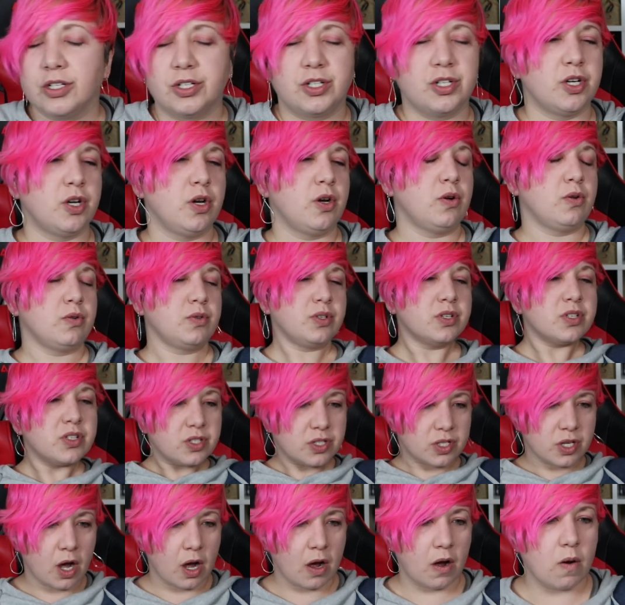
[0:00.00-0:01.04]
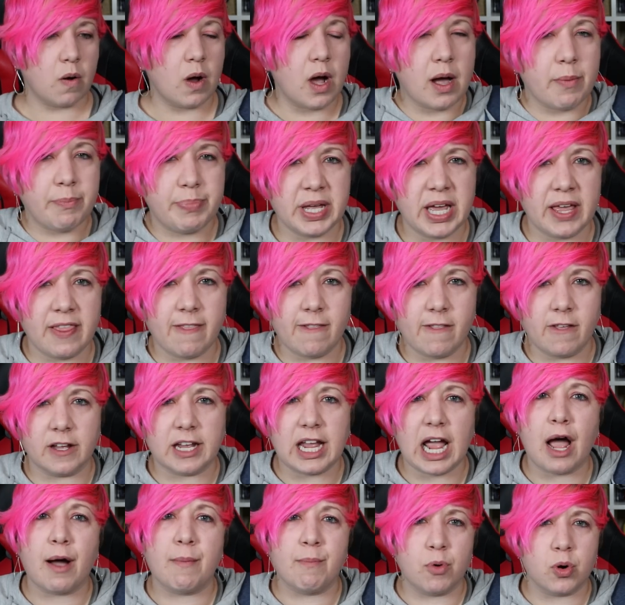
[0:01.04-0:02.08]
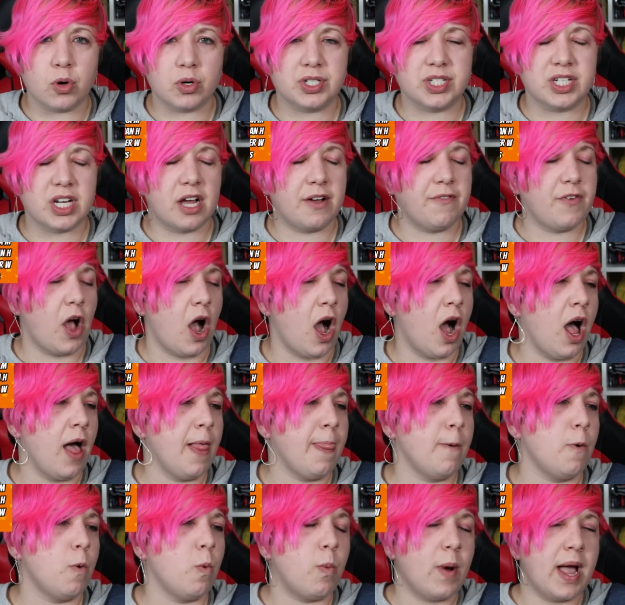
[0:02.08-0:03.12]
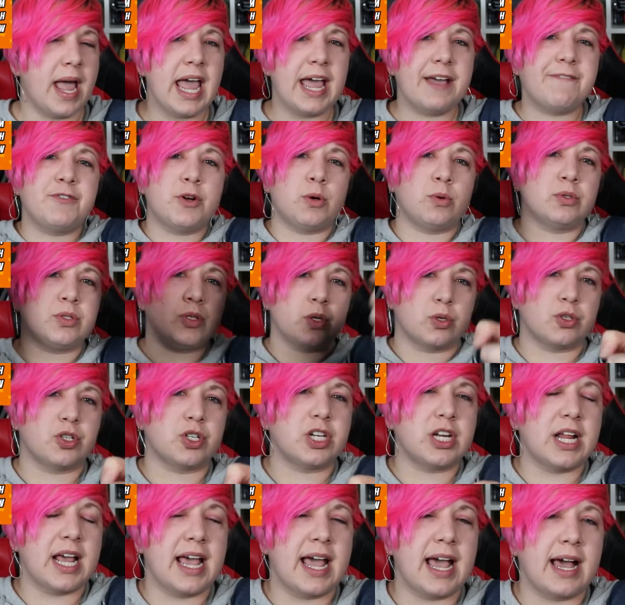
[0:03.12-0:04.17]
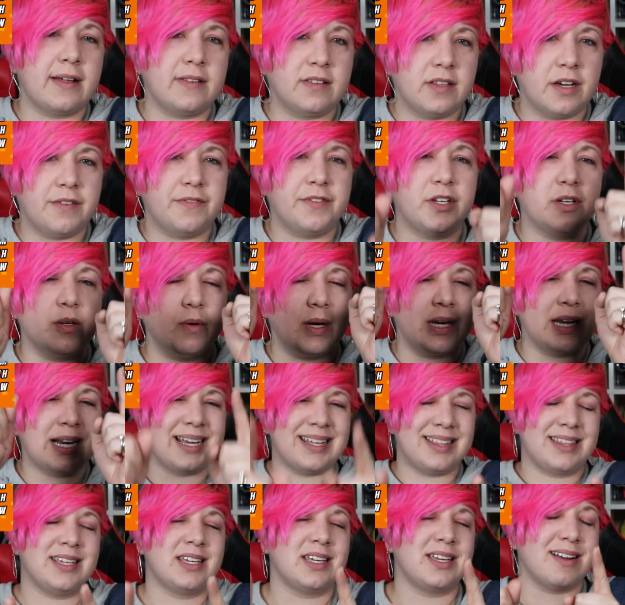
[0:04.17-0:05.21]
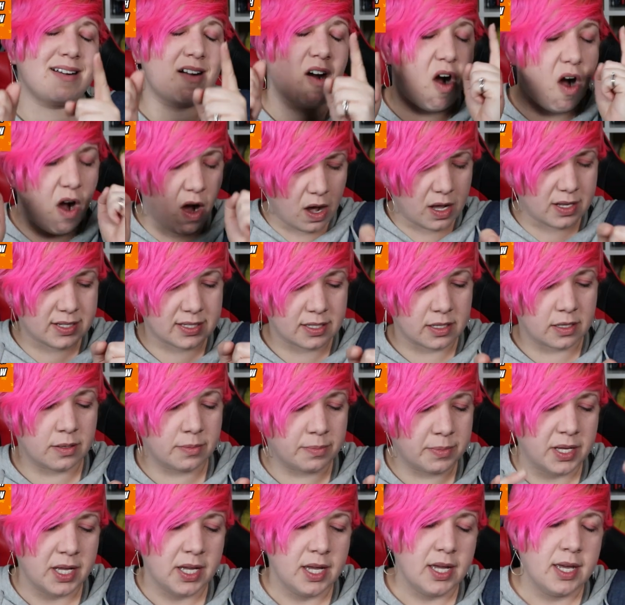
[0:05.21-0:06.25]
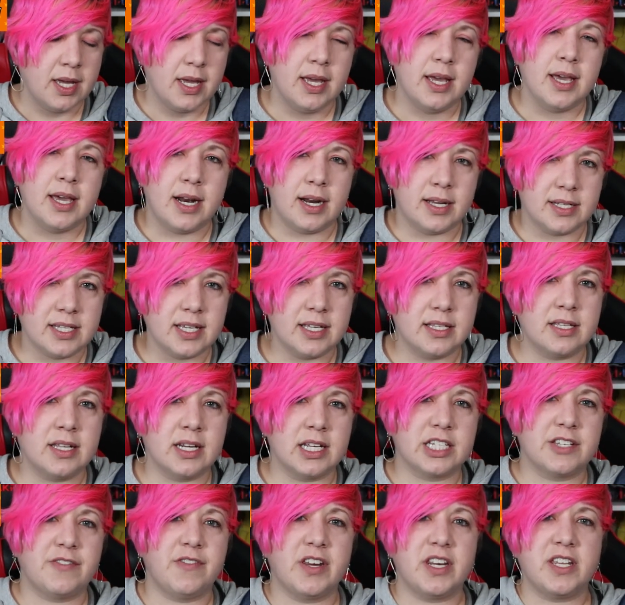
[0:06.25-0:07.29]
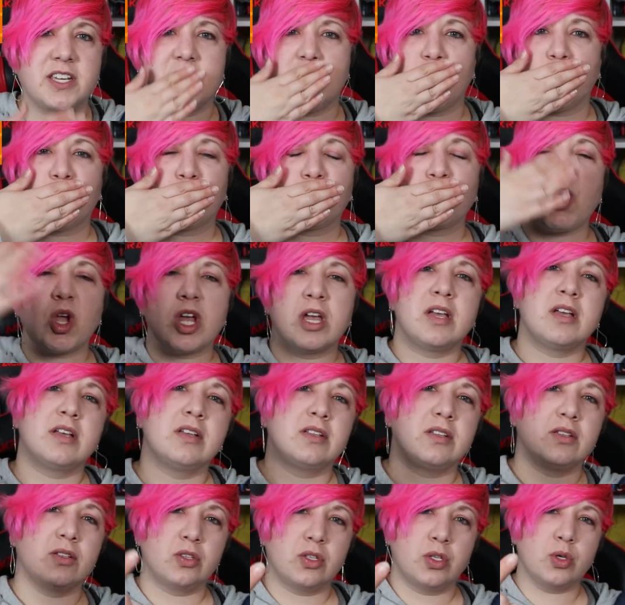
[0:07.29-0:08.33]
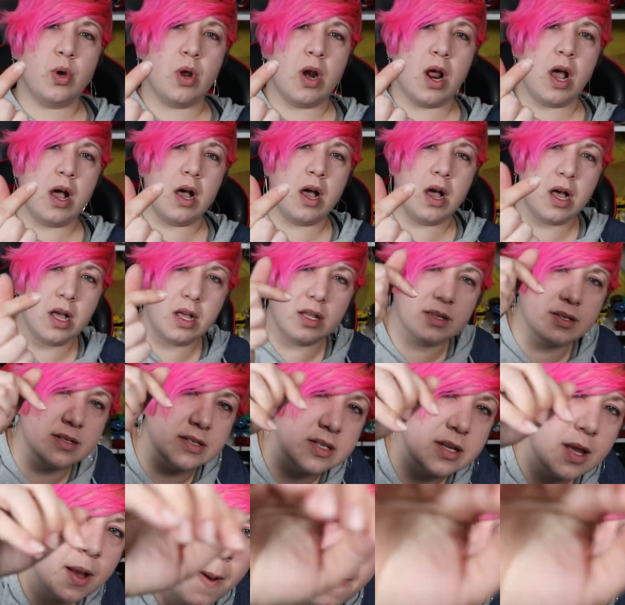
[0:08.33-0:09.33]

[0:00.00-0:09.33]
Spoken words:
do. So be on the lookout. More stuff on the way. If no one told you today, I love you and I think you're awesome. And I'll see you at the next video. Toodles!